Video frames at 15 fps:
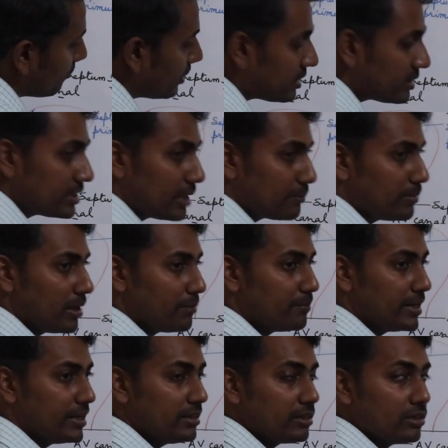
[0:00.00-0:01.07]
with
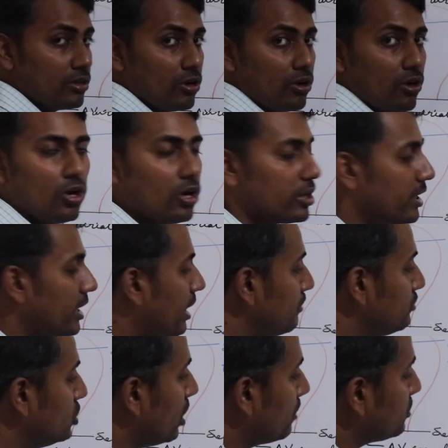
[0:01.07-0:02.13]
development or
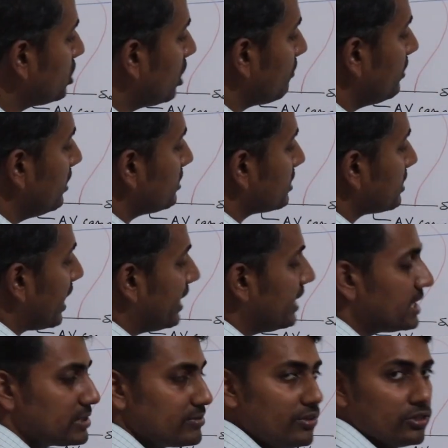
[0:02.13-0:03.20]
absorption of the
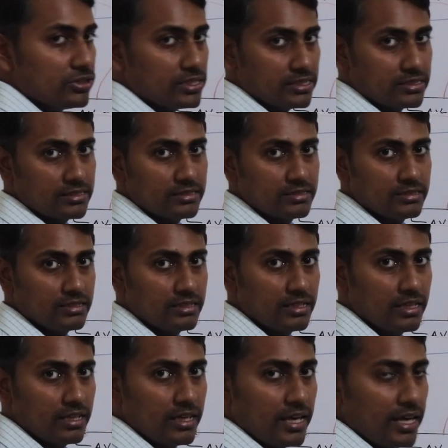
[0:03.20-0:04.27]
sinus venosus
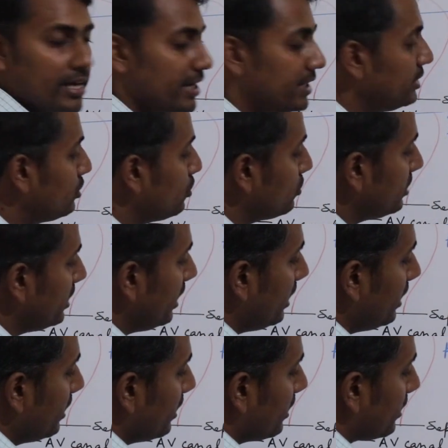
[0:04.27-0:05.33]
into
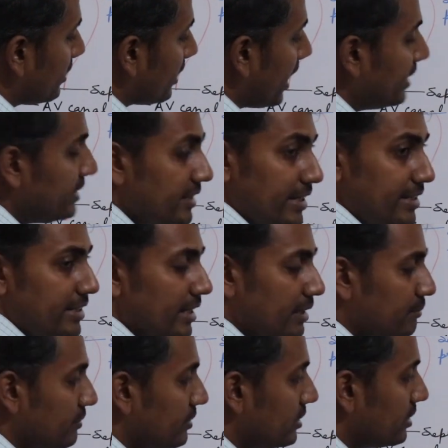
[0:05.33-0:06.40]
the right
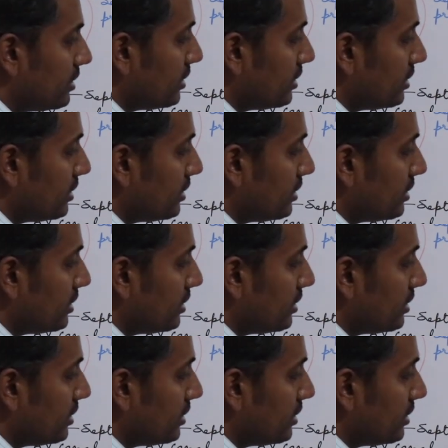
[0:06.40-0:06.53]
atrium,